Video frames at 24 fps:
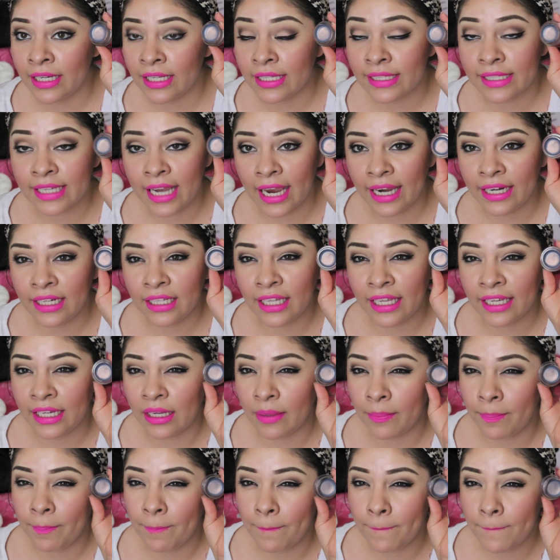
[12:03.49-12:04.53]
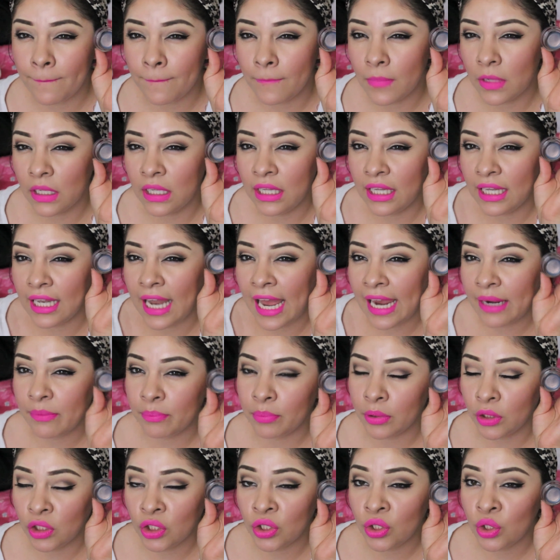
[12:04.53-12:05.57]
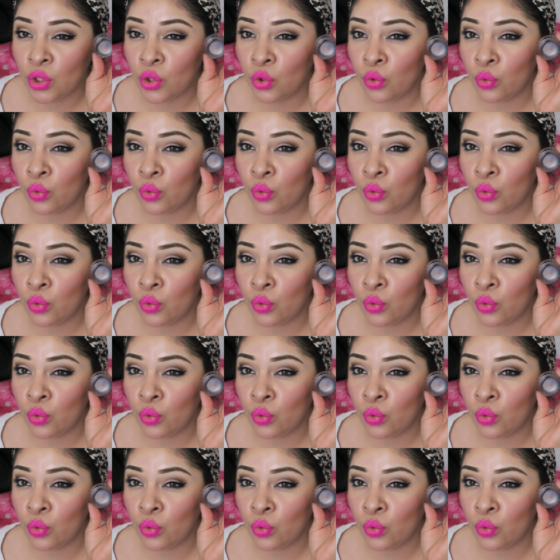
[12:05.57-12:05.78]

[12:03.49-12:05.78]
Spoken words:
It's kind of like a light blue